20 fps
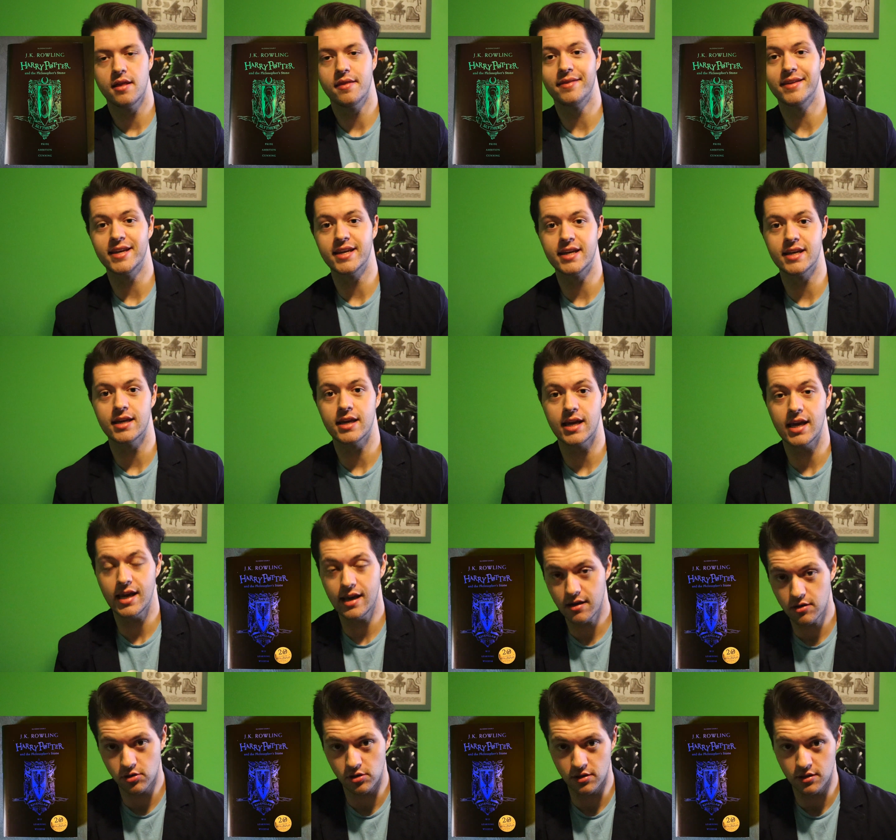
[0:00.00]
the
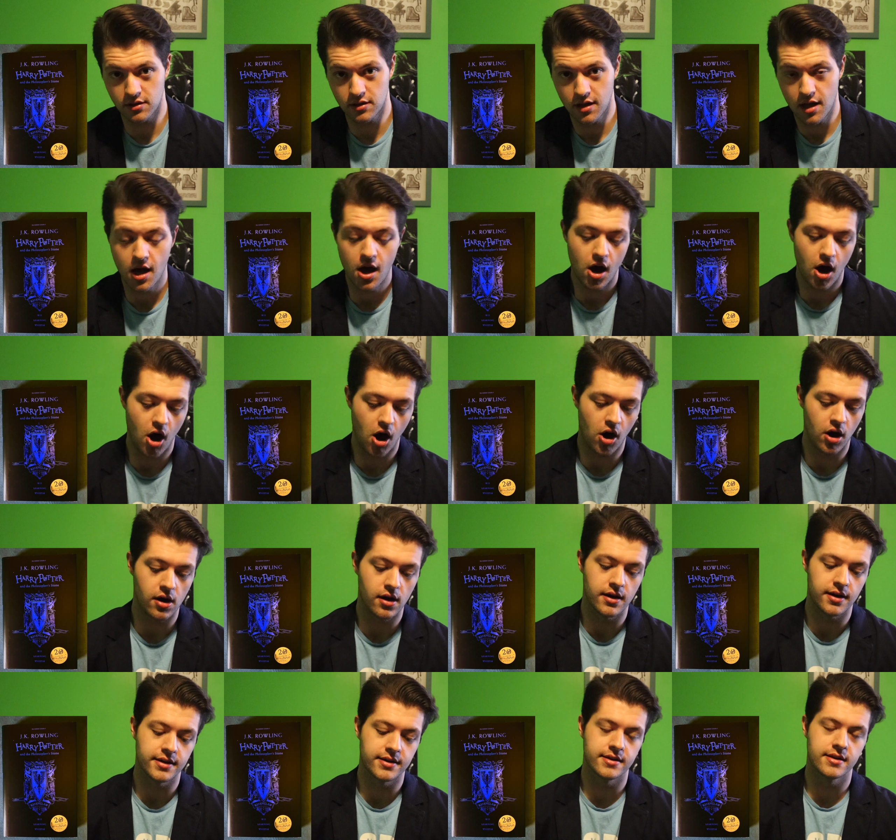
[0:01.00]
eagle
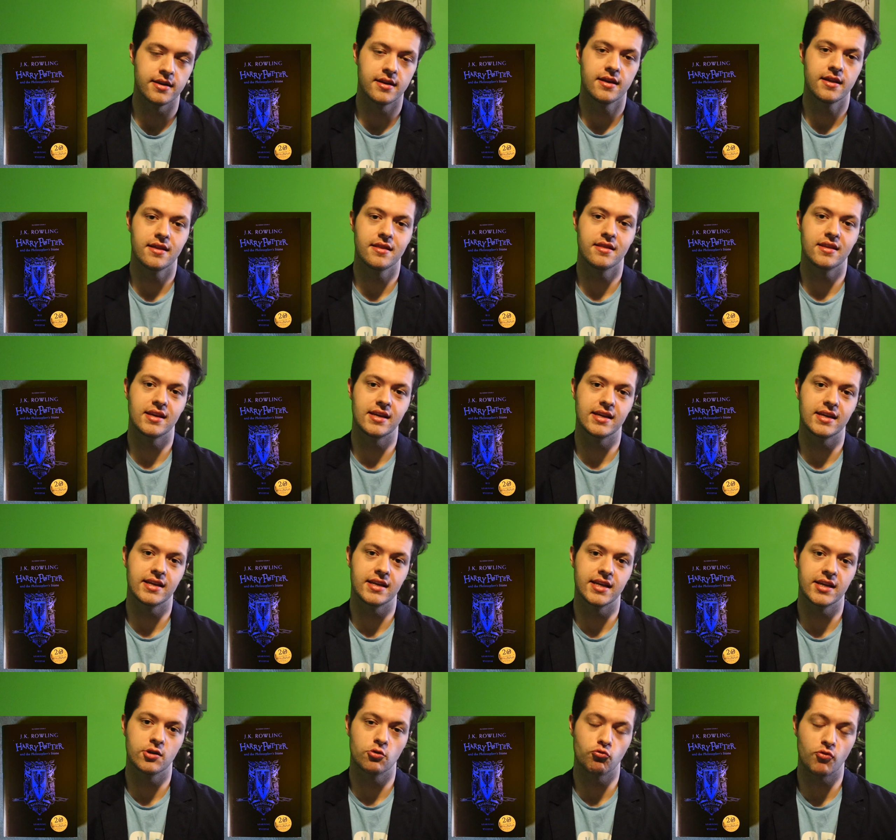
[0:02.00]
on
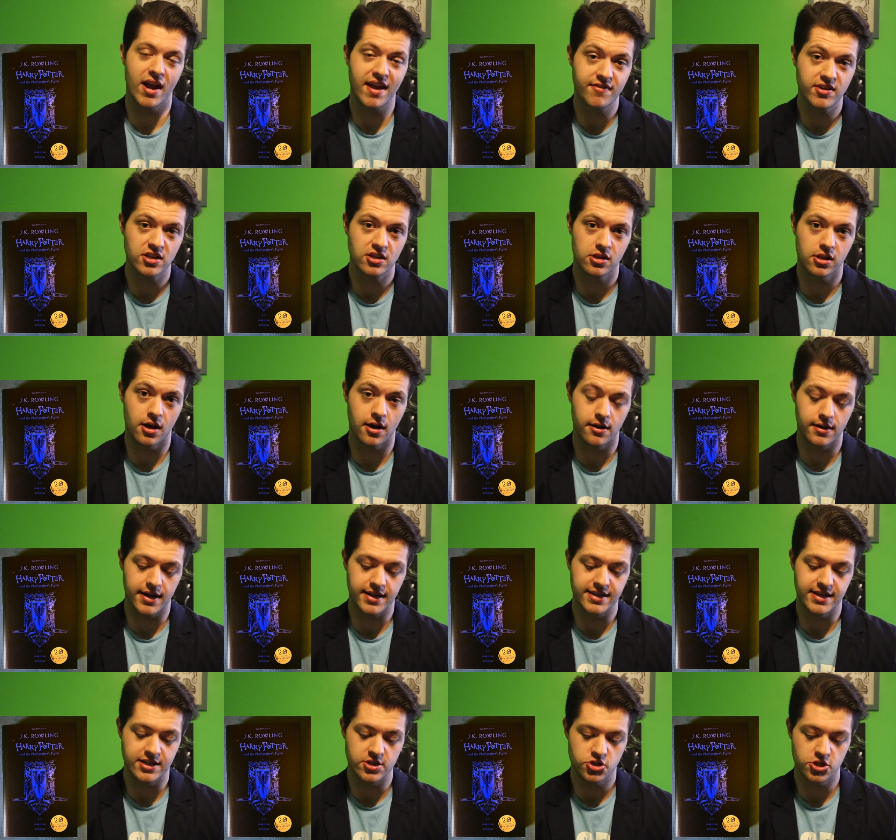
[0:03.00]
the
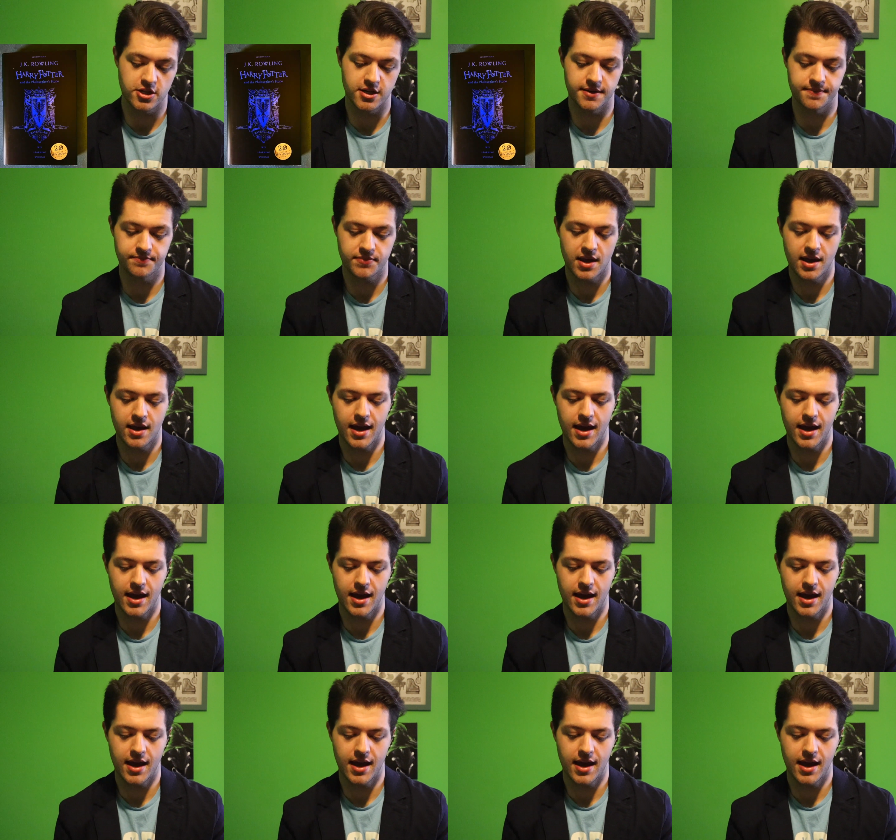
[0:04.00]
Ravenclaw edition